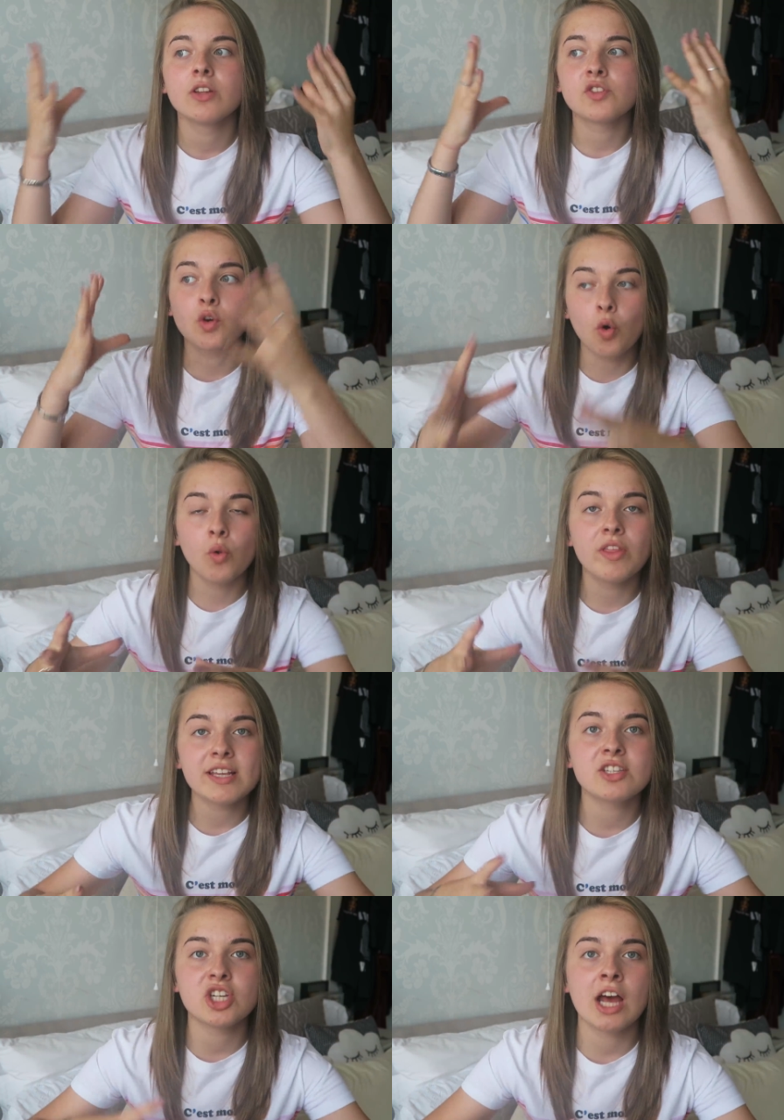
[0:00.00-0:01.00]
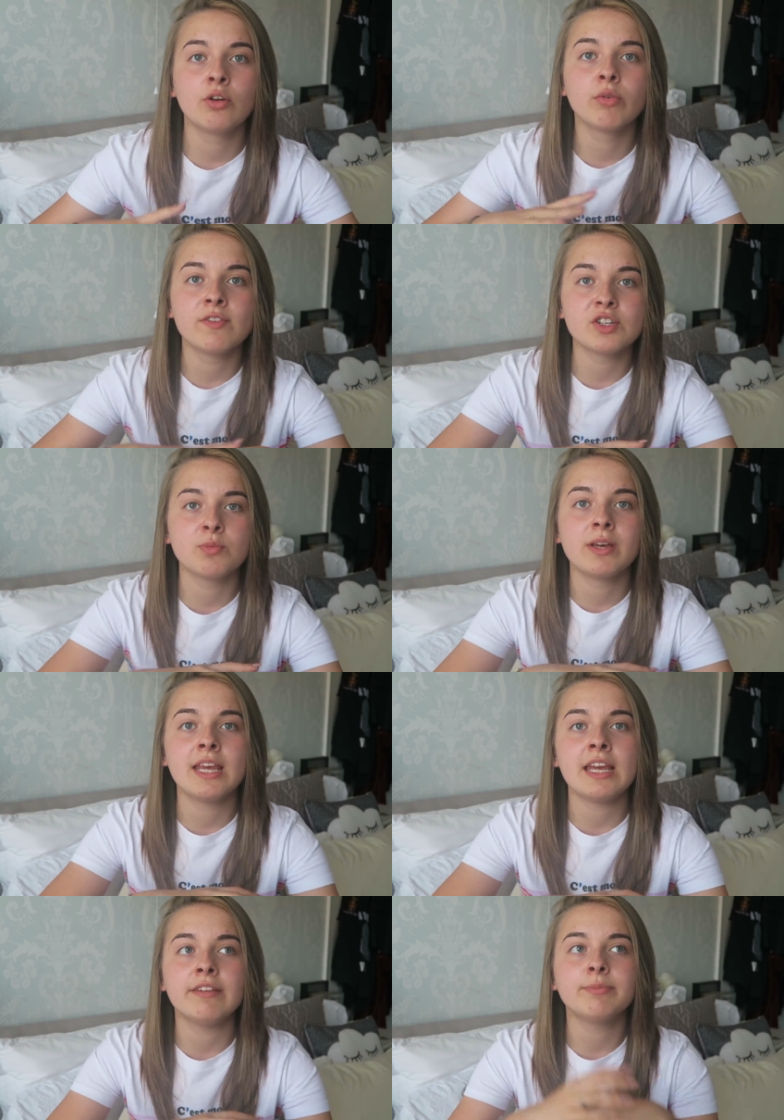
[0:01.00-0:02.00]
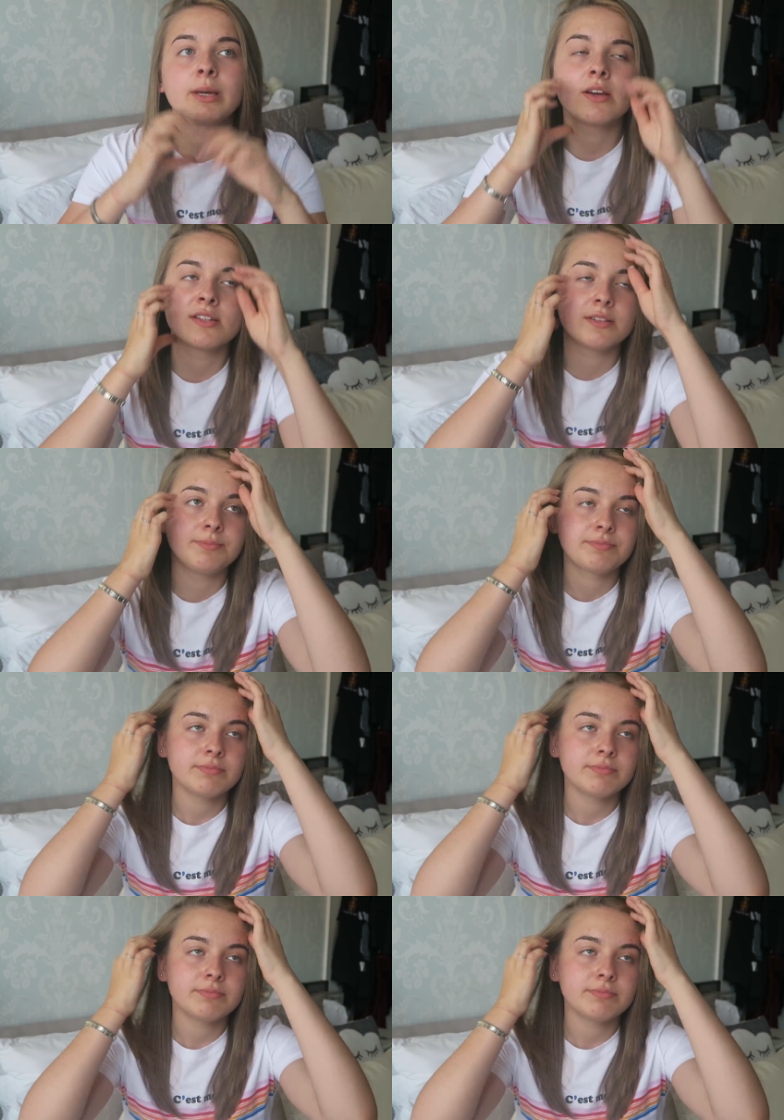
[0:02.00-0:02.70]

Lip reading: to call this channel Revision with Eve? Because